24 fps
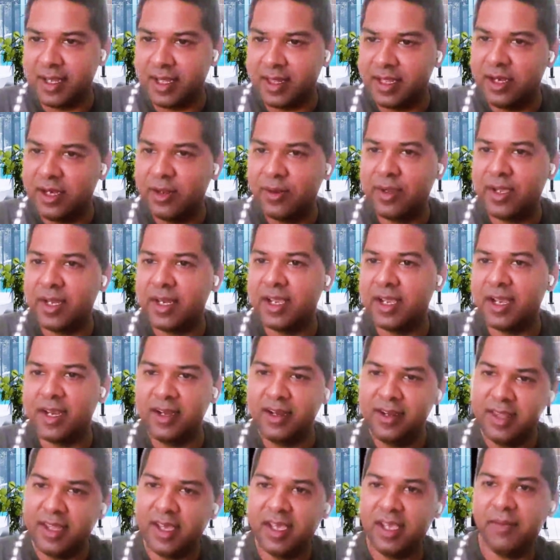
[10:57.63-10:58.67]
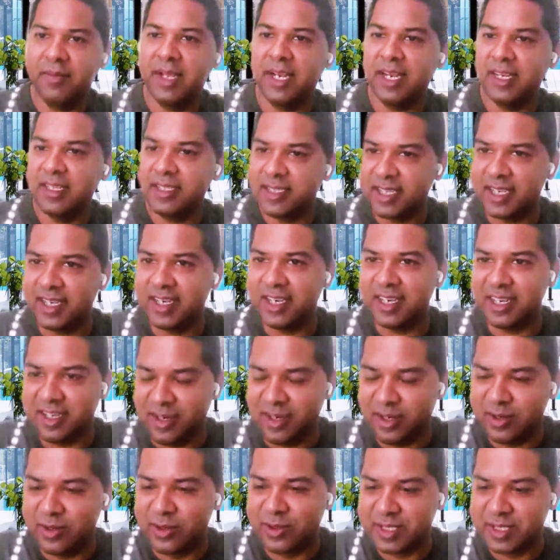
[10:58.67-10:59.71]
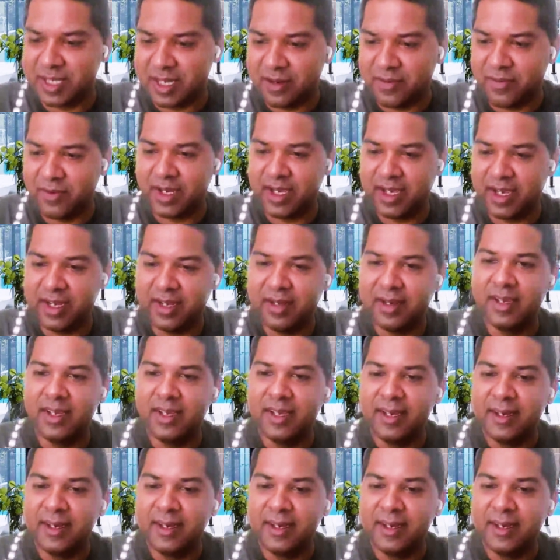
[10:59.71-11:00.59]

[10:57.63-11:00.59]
and then you can edit the email and send it yourself right